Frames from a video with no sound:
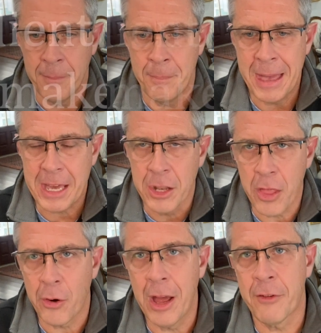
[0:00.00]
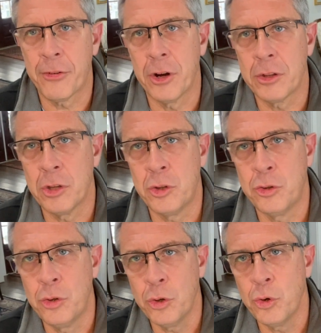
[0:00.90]
make another effort to
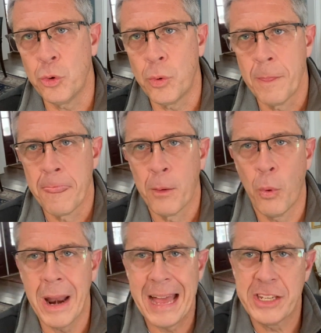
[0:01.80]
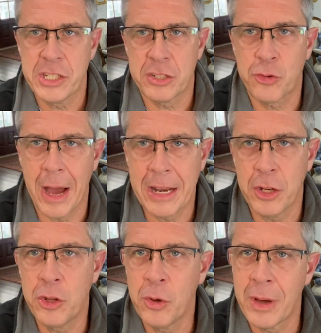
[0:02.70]
do what I just tried
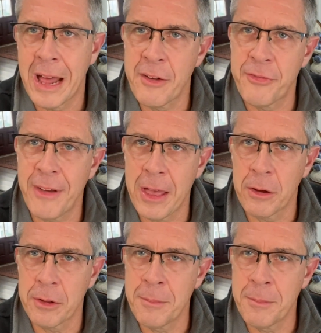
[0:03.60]
to do and I failed.